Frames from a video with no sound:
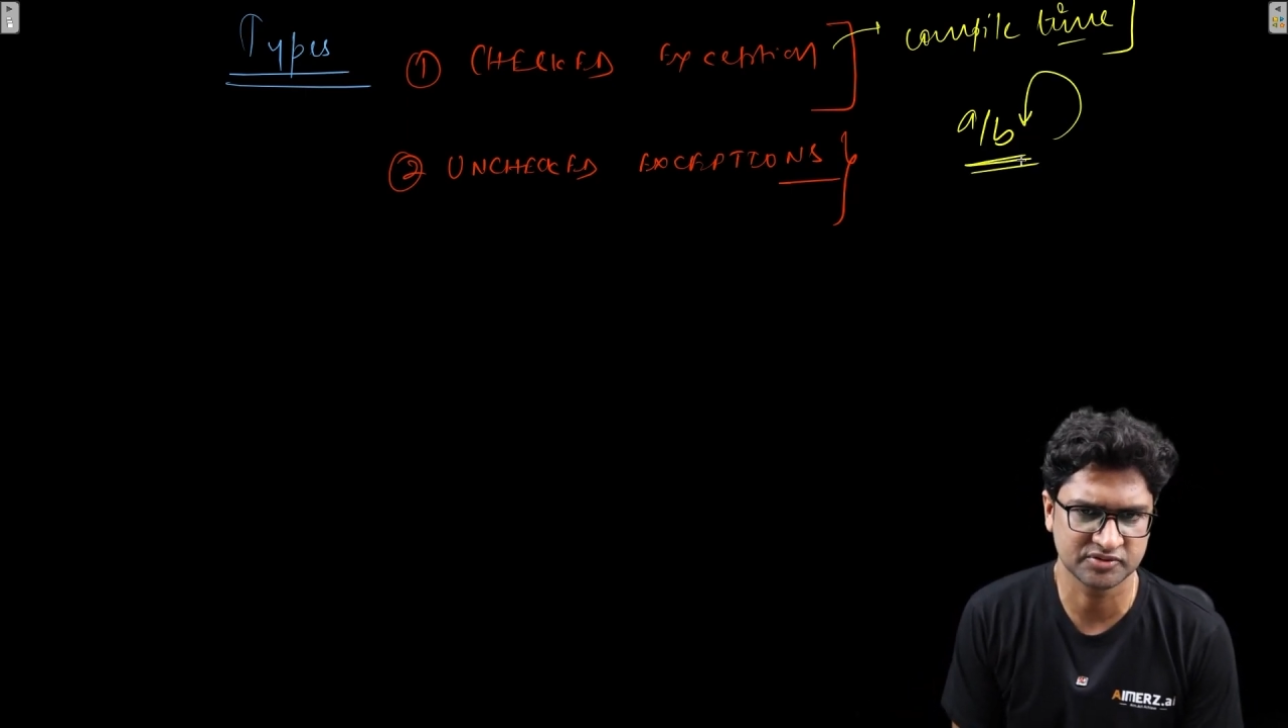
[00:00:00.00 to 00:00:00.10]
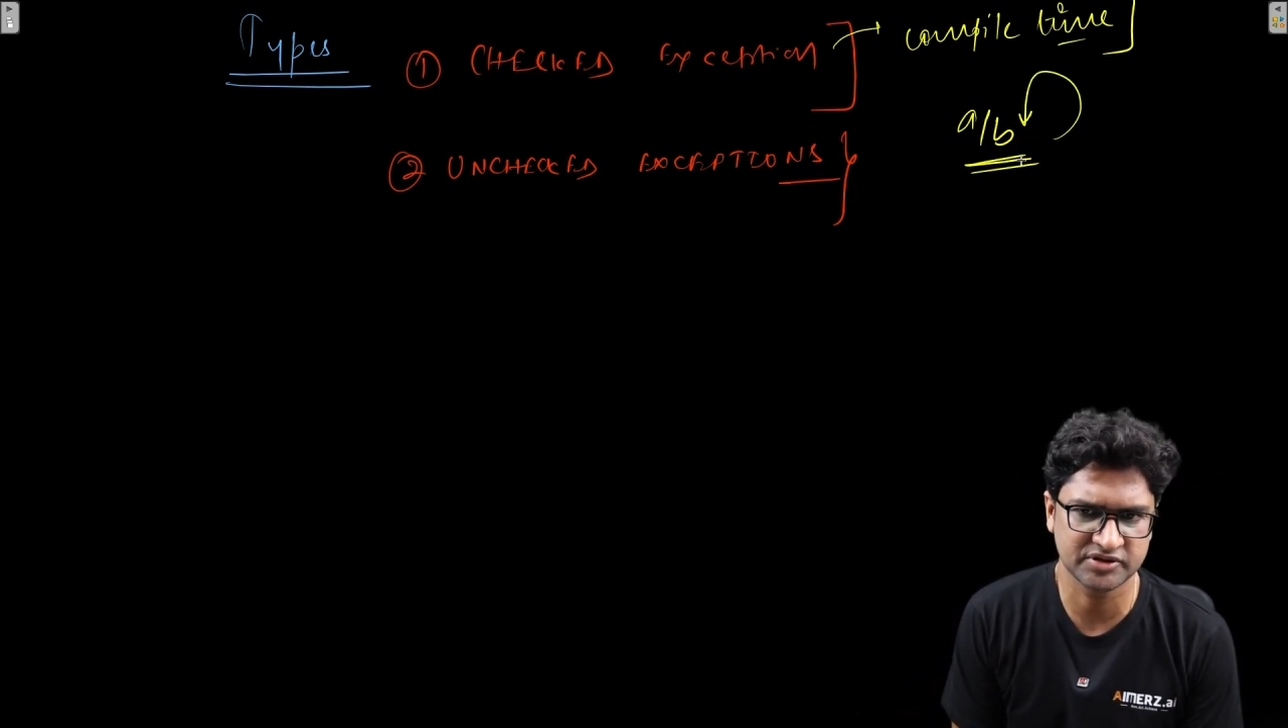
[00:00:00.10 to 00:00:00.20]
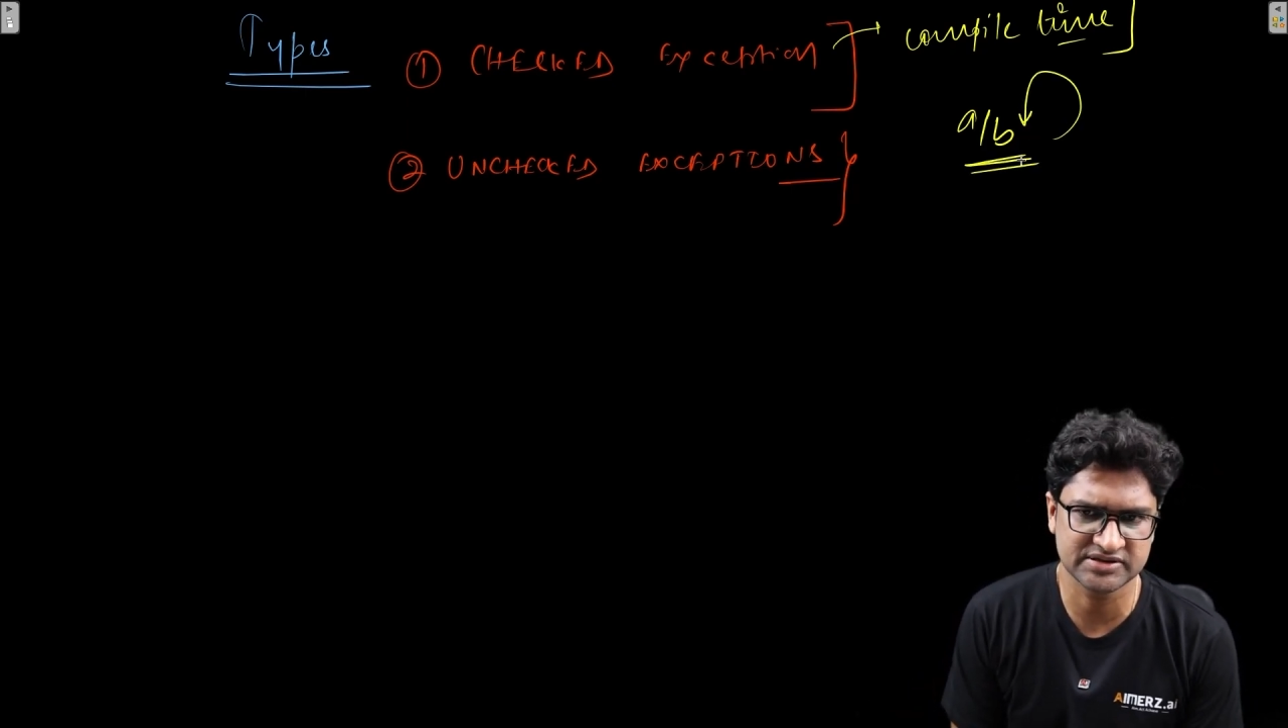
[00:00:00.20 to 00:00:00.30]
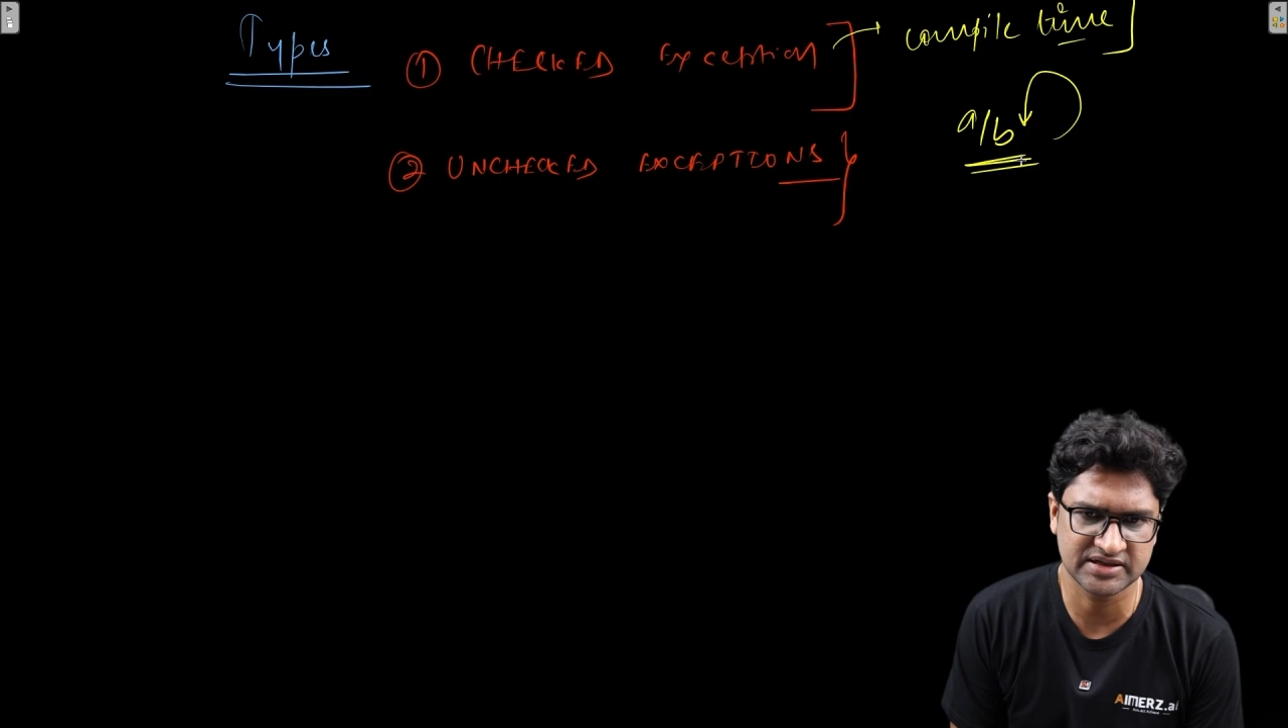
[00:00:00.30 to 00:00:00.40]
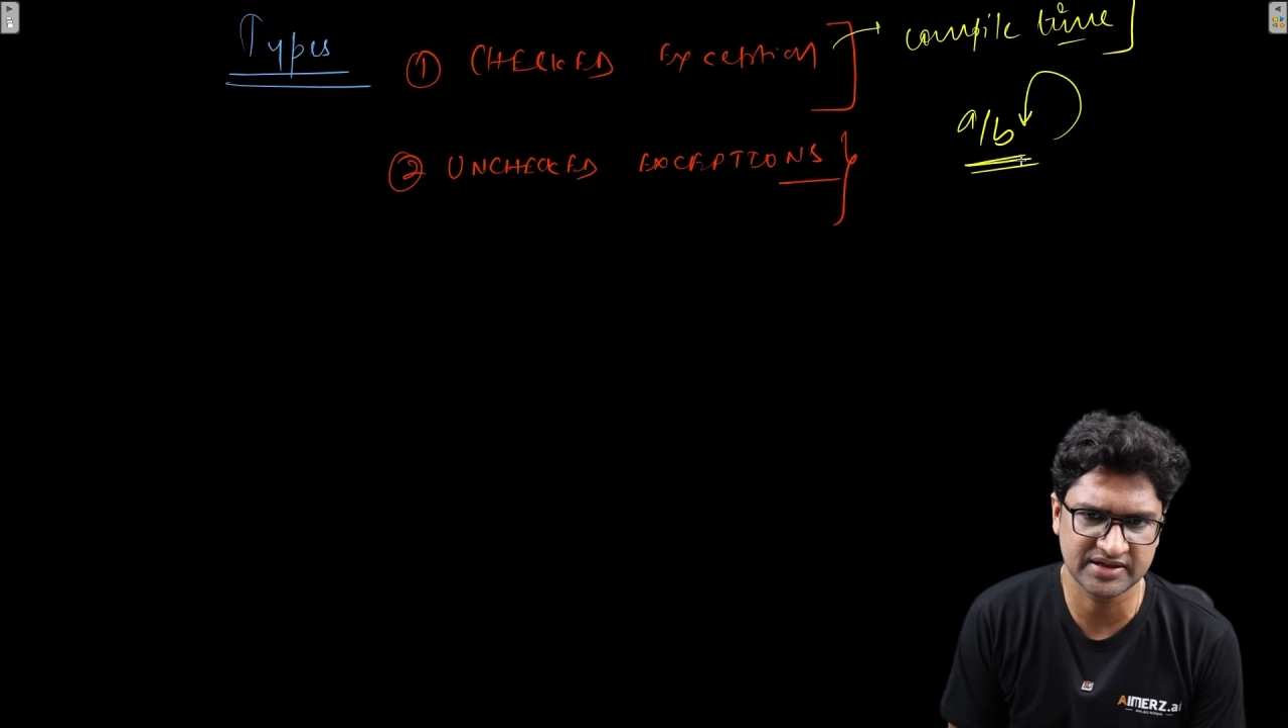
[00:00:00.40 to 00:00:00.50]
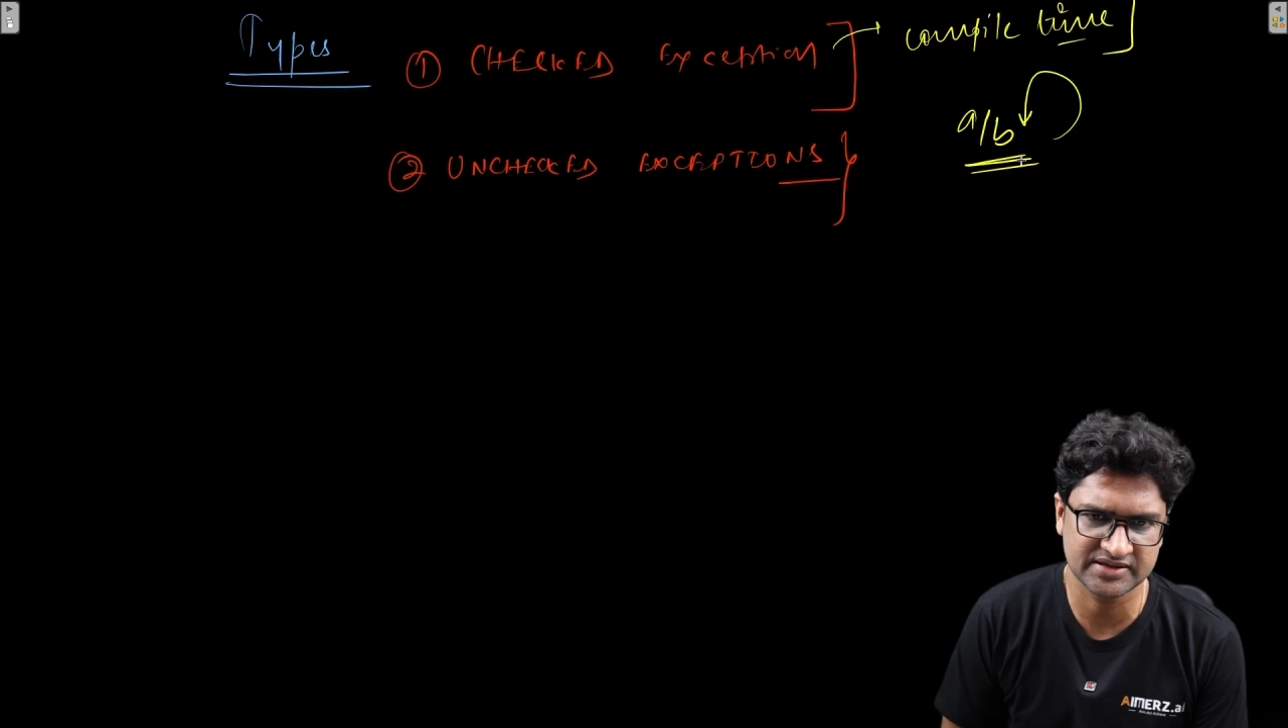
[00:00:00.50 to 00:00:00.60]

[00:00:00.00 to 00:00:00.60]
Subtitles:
So these are the